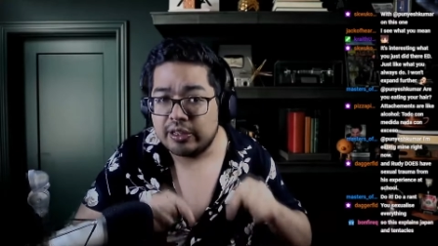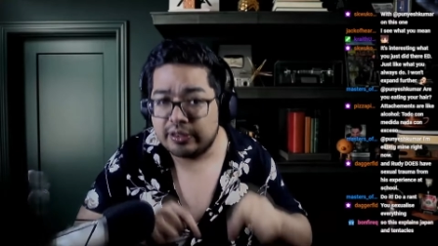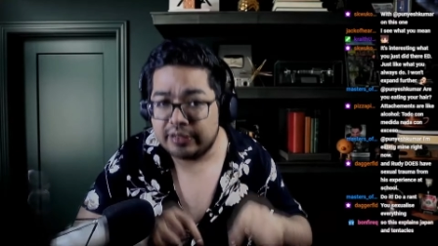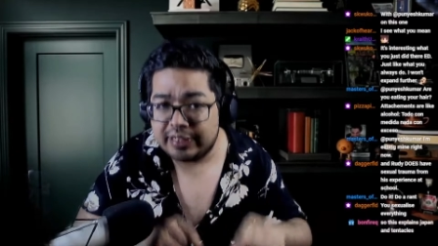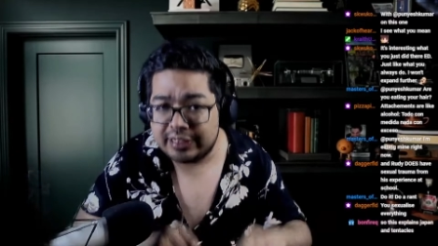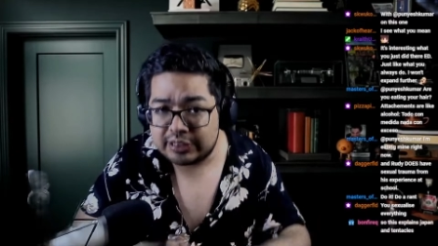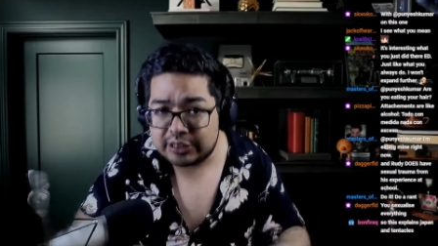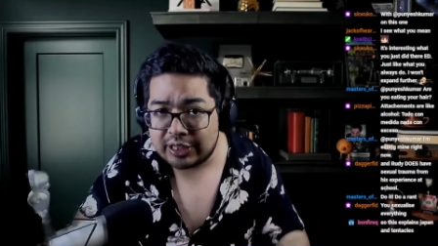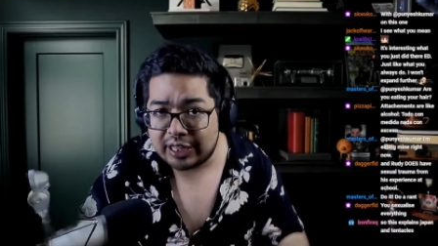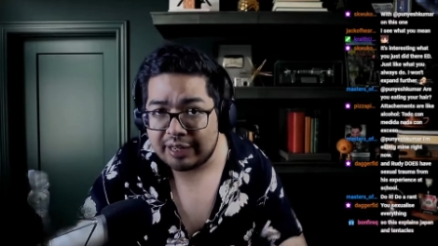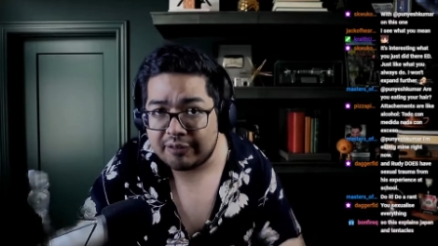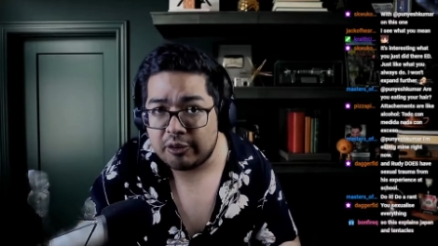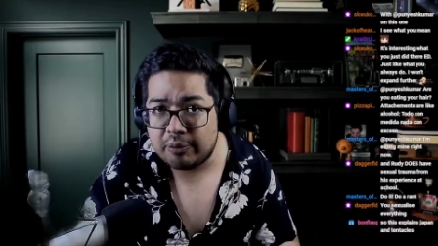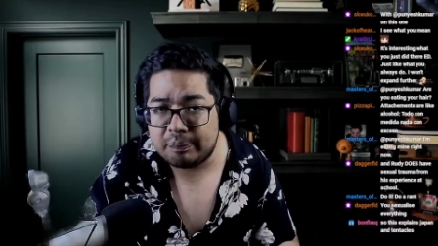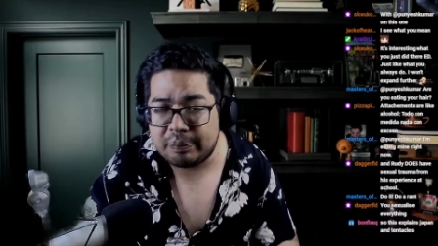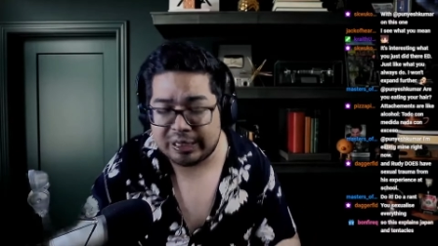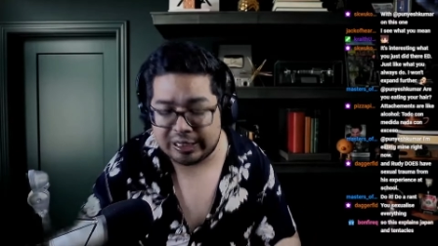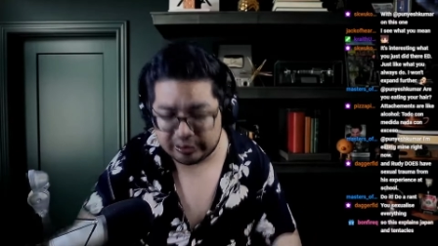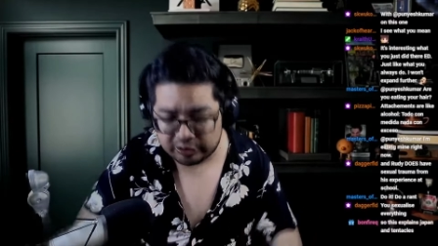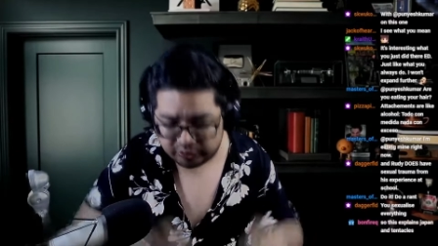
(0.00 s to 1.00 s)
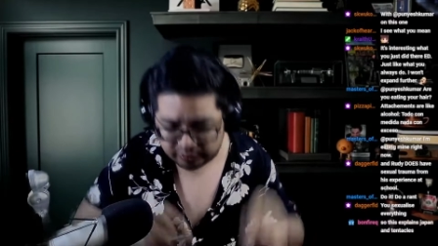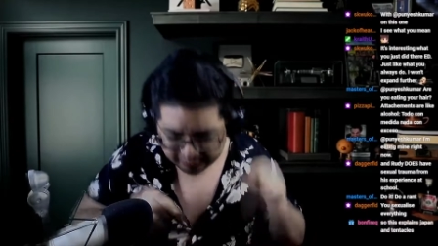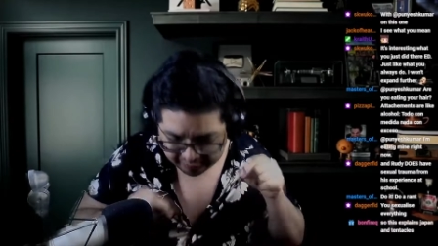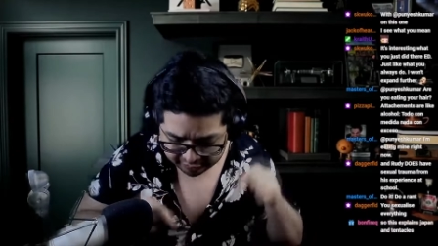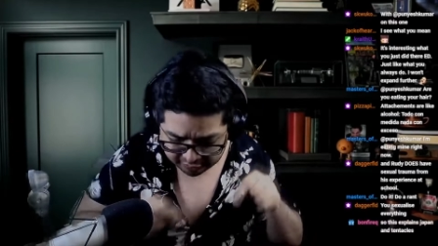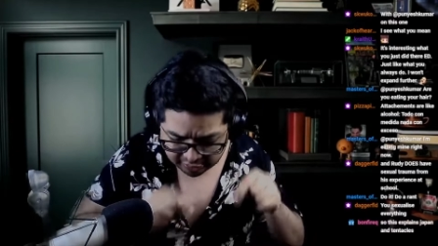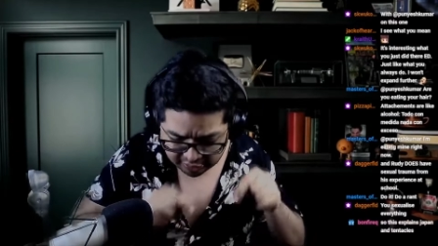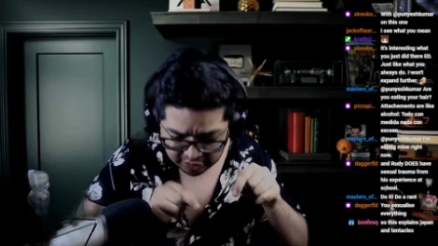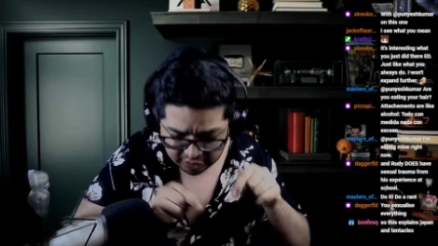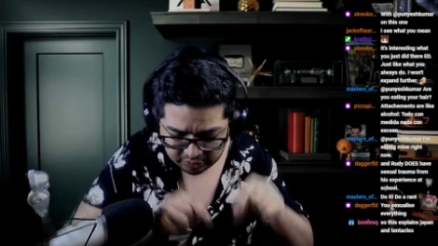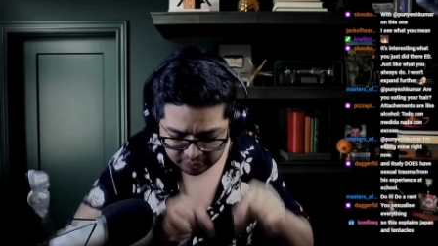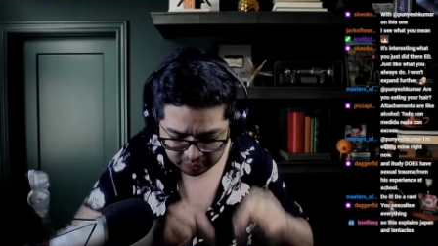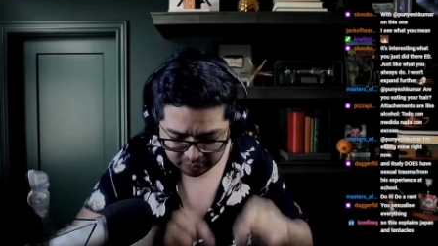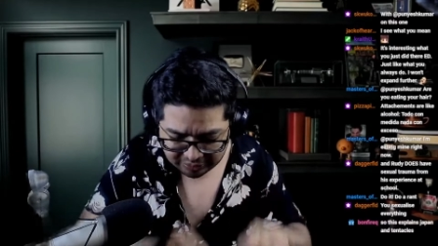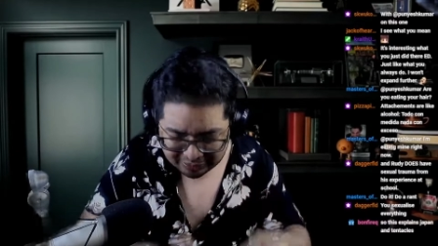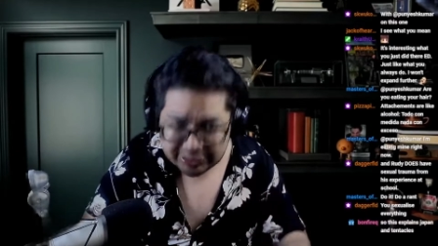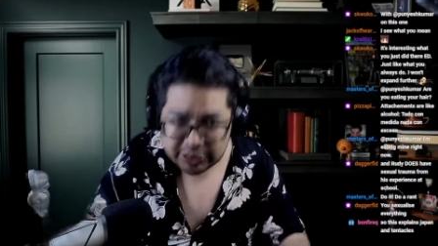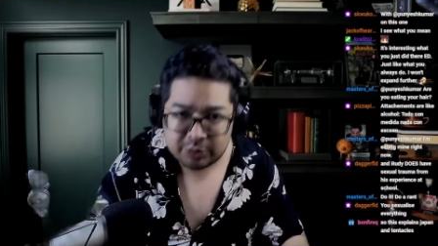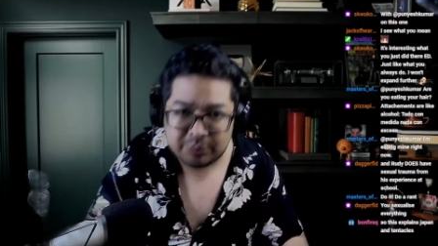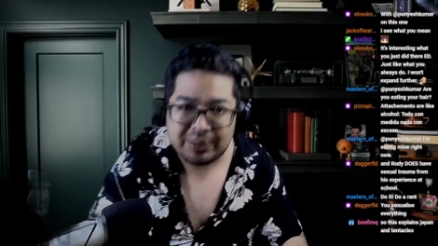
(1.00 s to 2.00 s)
You need to have your boundaries. You
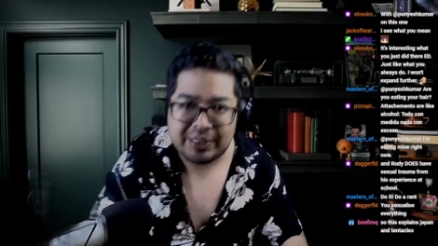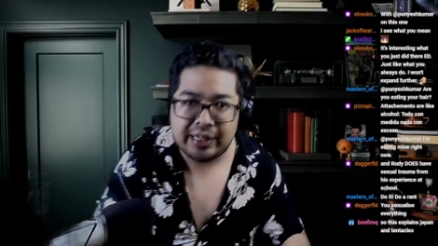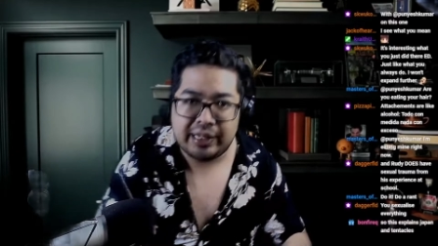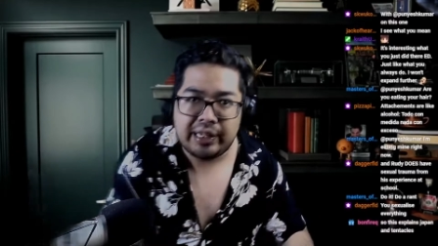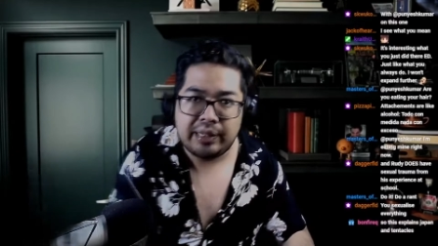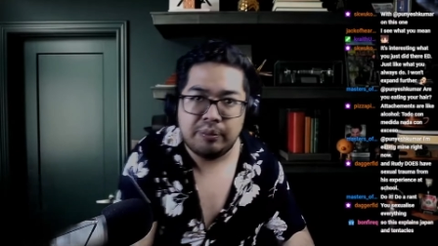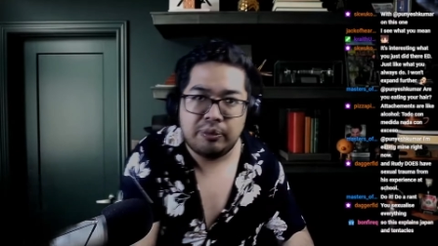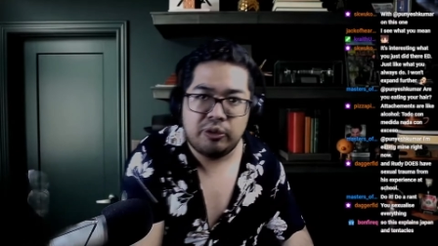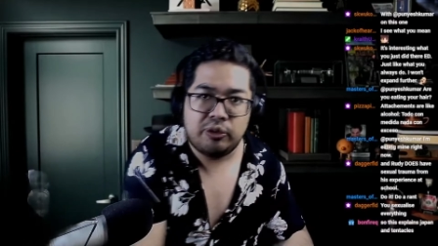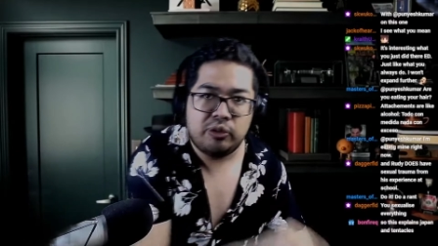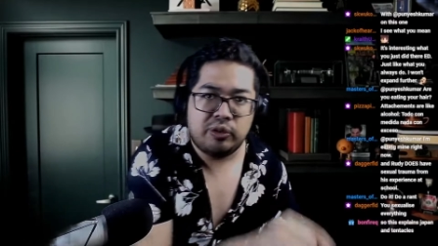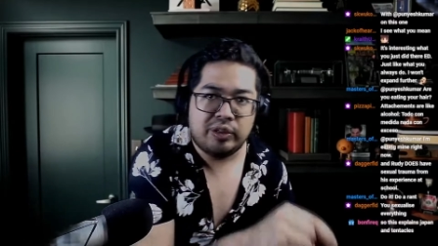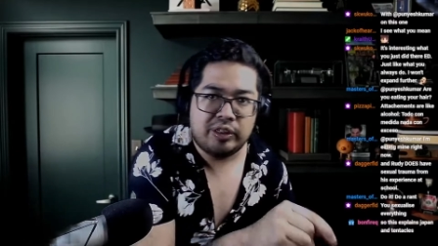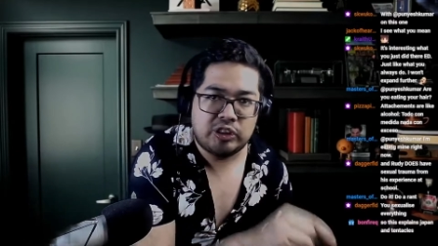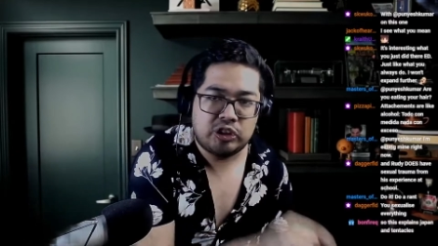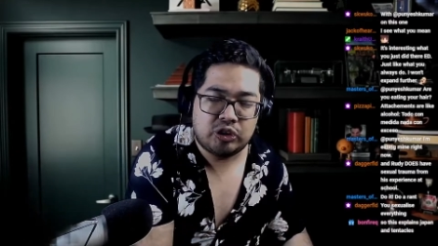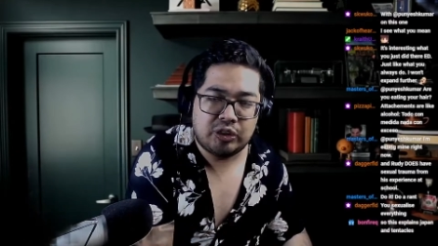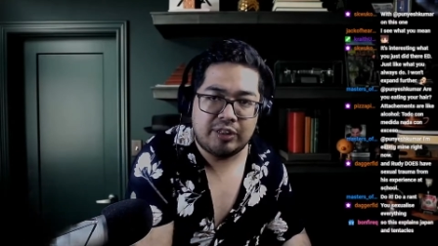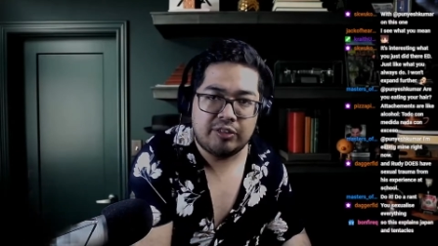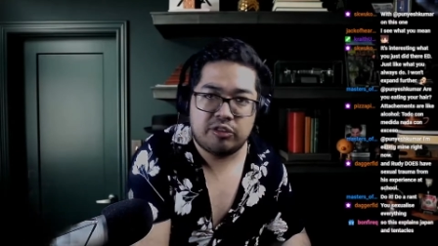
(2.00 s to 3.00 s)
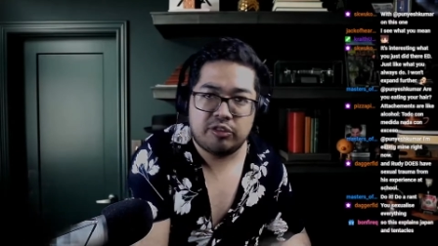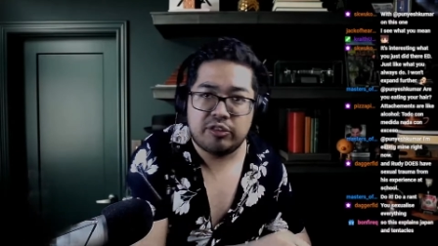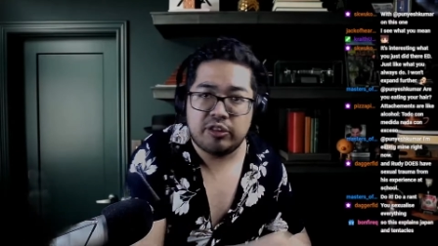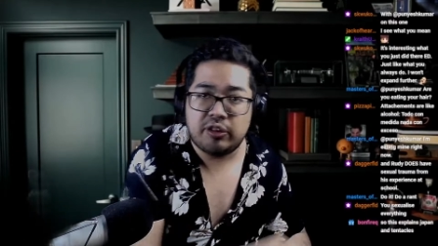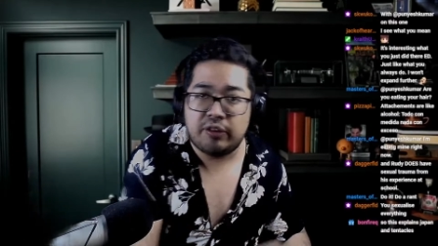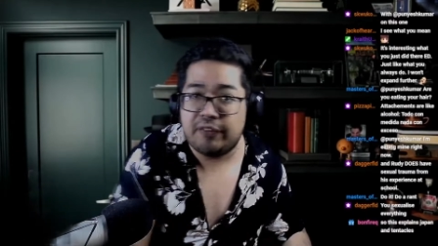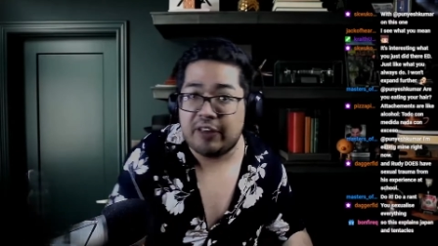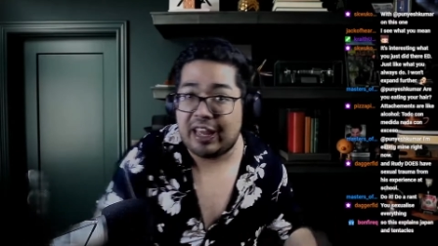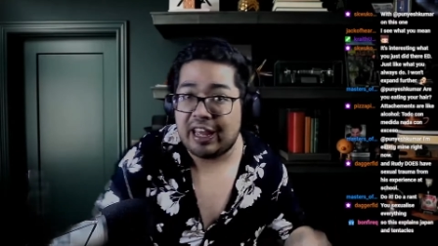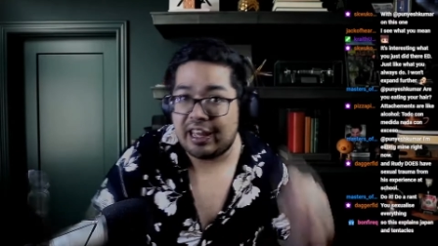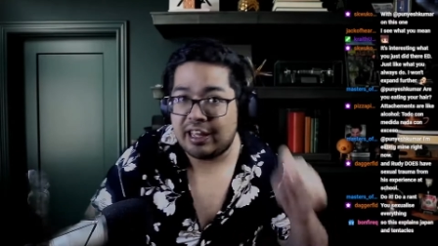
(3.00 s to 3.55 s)
need to be able to address yourself